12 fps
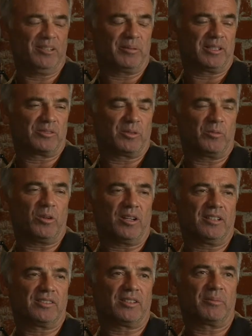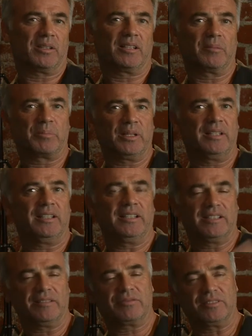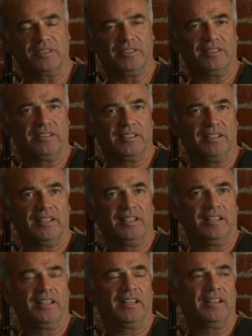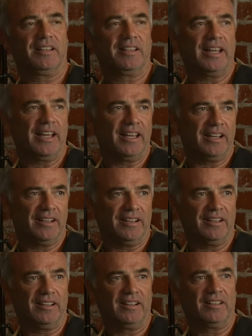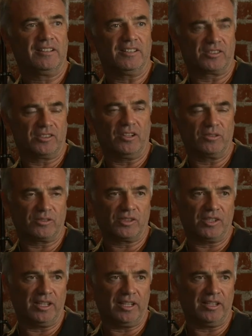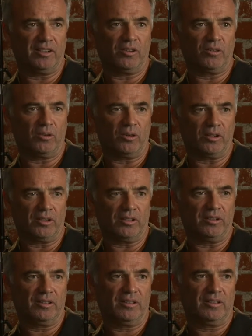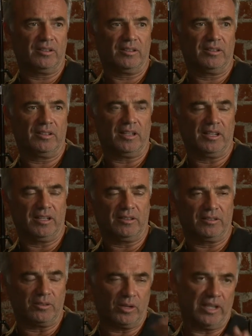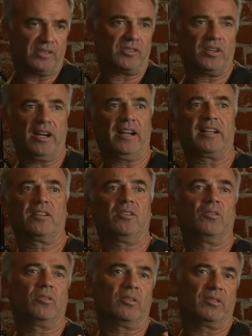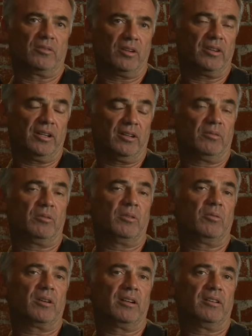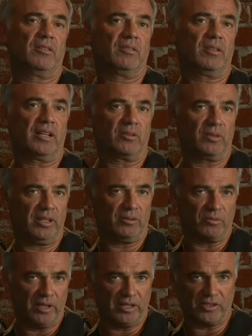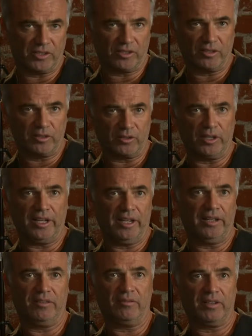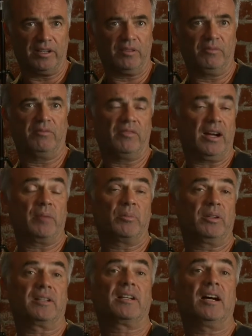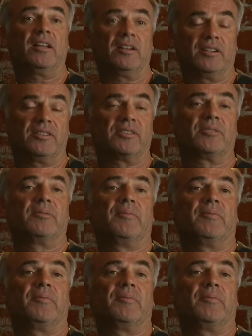Because we wanted something completely different than the snow scene or the racetrack or the rodeo. We wanted like really rich, green, very vibrant colors